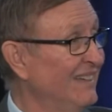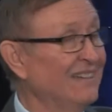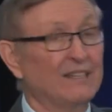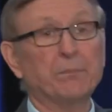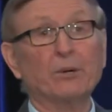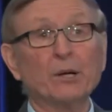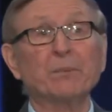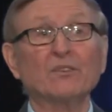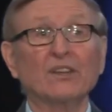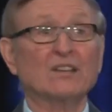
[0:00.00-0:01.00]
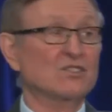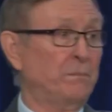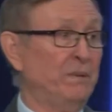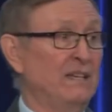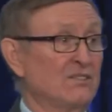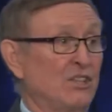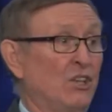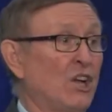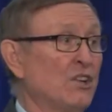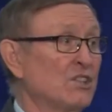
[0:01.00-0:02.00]
The purpose is to please
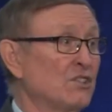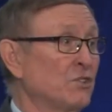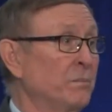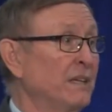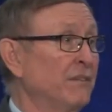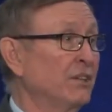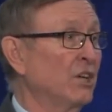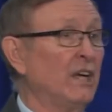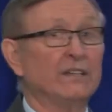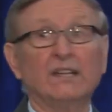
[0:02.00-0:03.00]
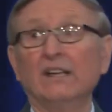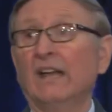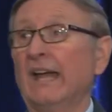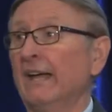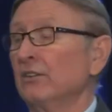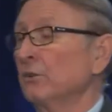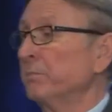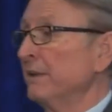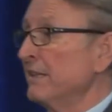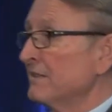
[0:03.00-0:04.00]
theologians who believe in God and to
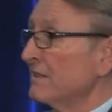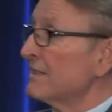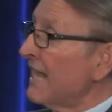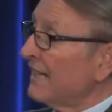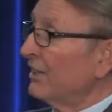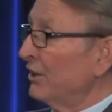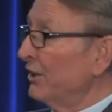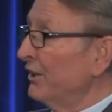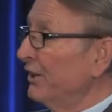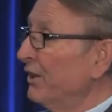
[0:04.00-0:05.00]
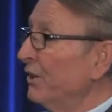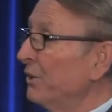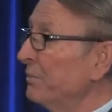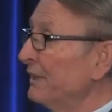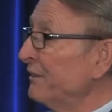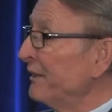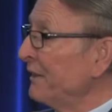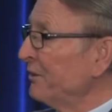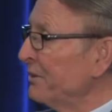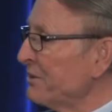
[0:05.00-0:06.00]
please the secular who believe in
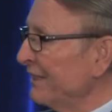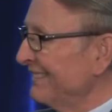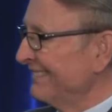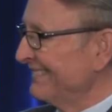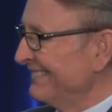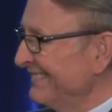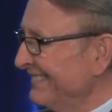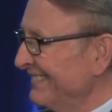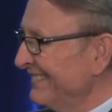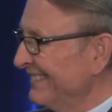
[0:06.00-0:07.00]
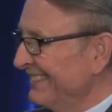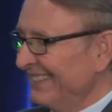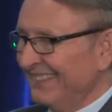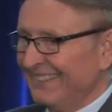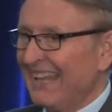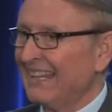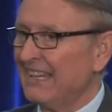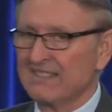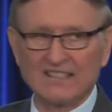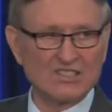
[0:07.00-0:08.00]
evolution. That
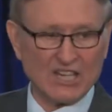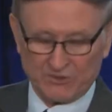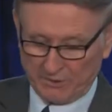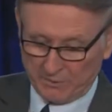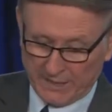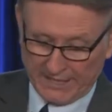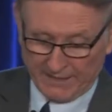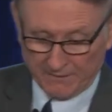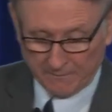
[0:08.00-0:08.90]
is the Jesuit way.